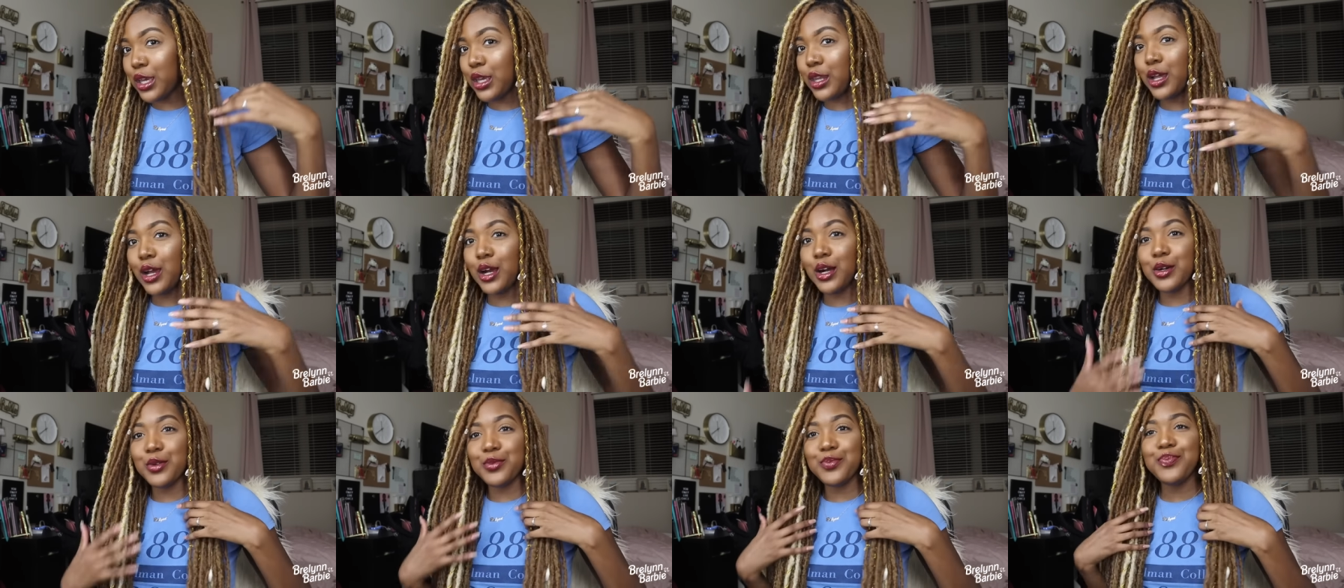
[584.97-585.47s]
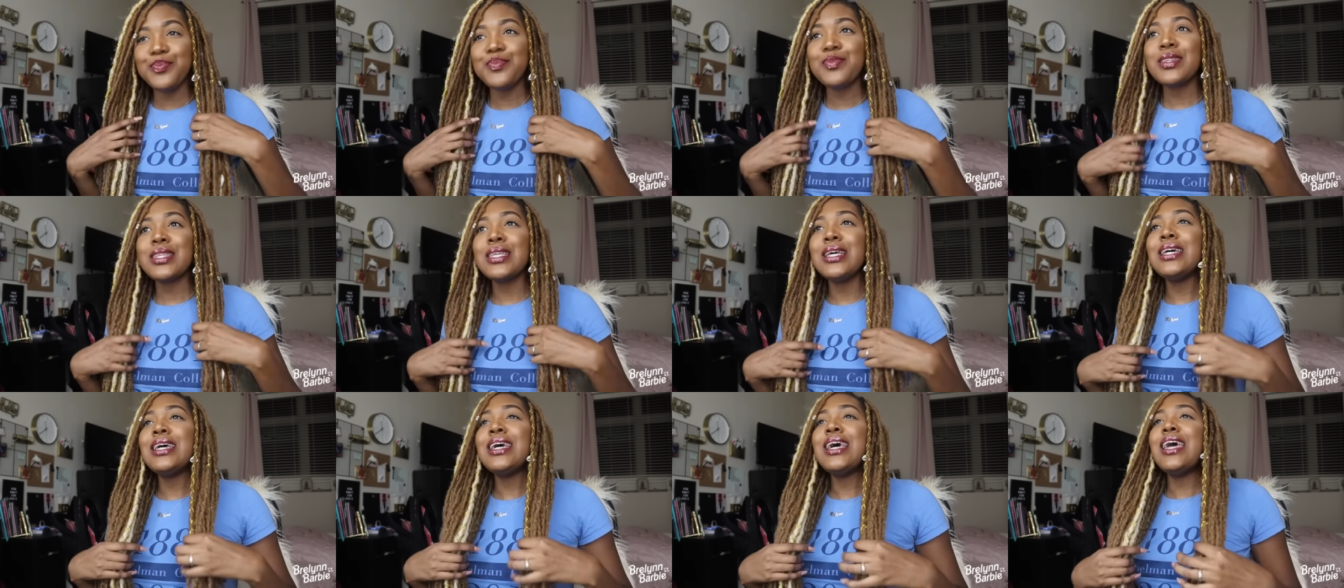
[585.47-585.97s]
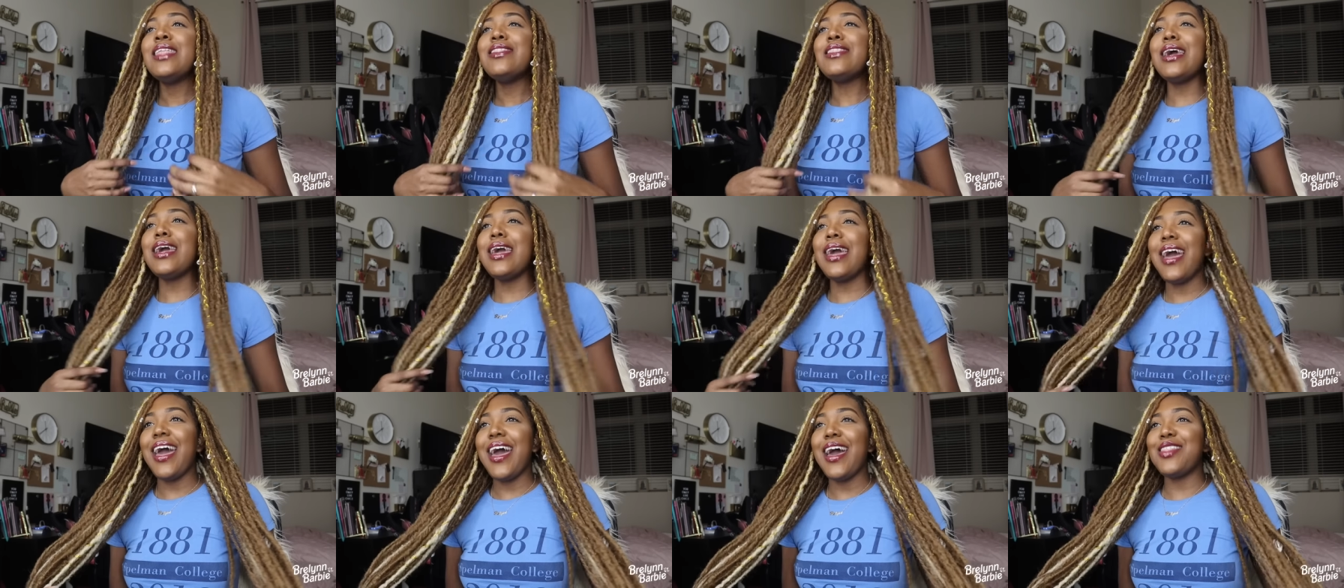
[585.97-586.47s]
you know?
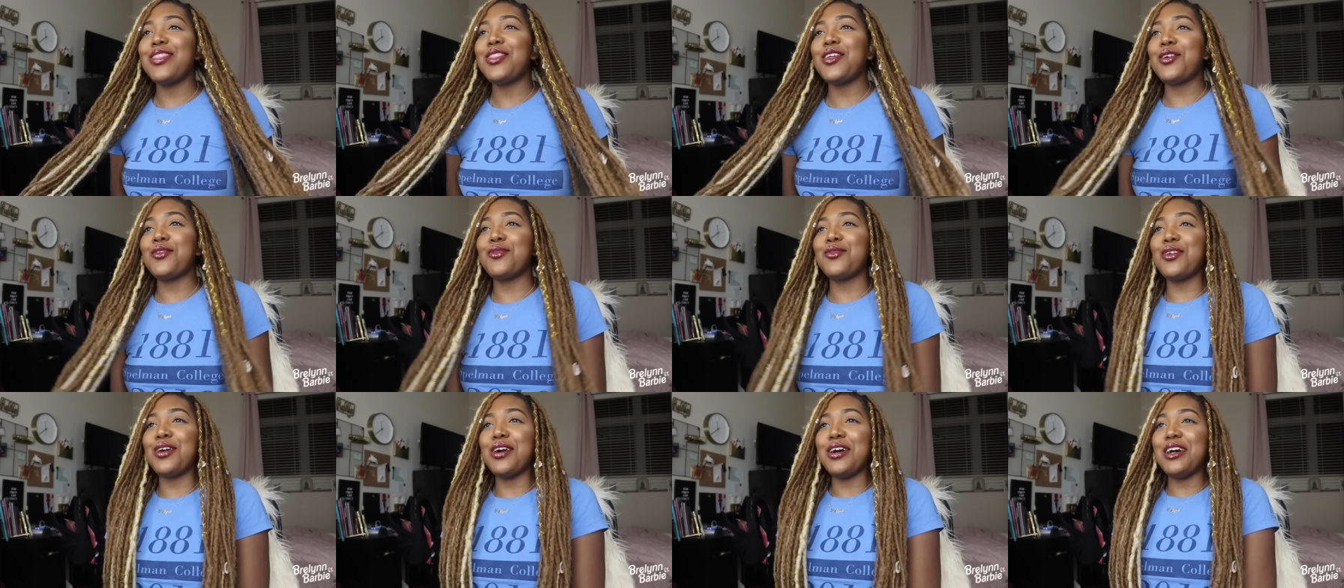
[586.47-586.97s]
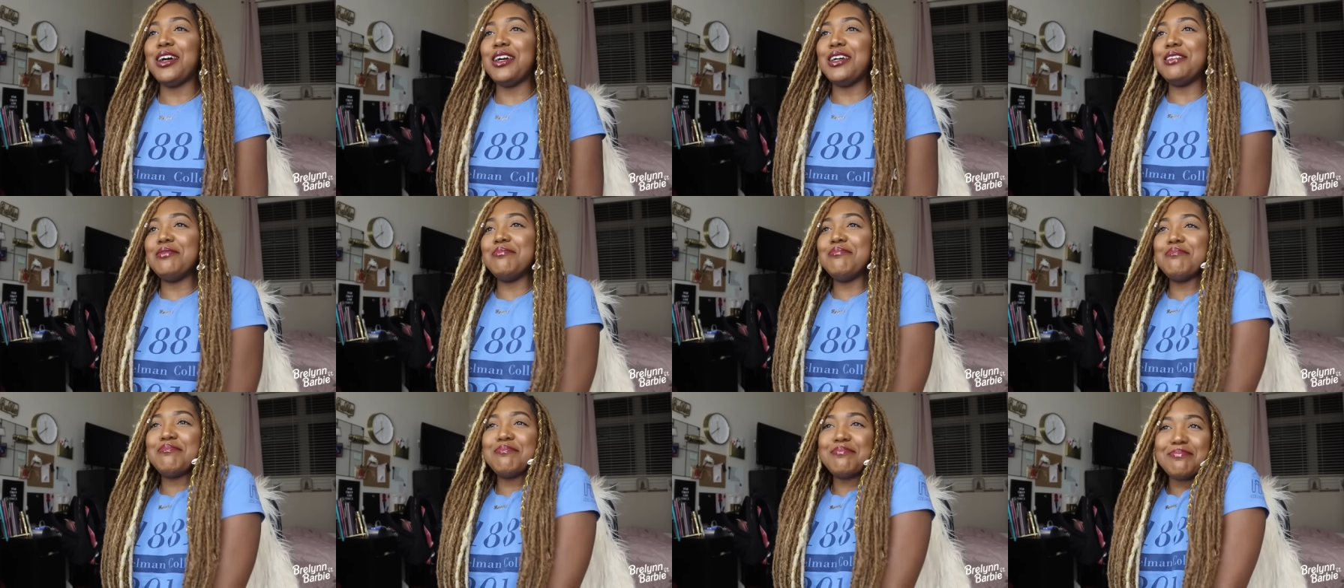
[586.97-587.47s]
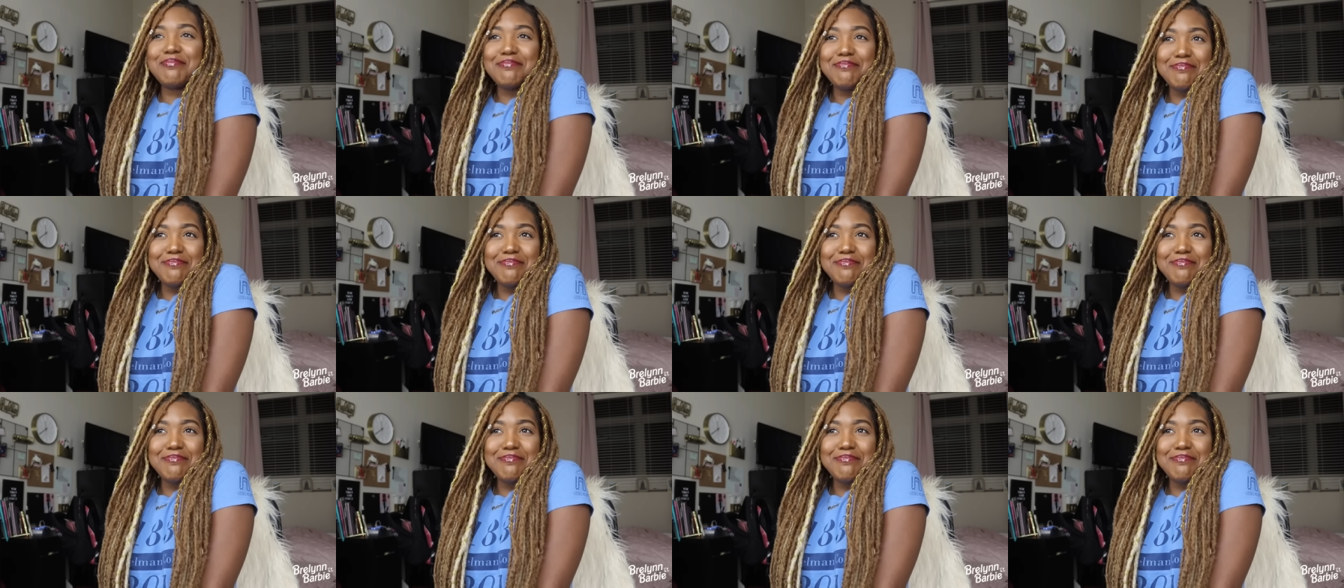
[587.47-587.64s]
They had their run.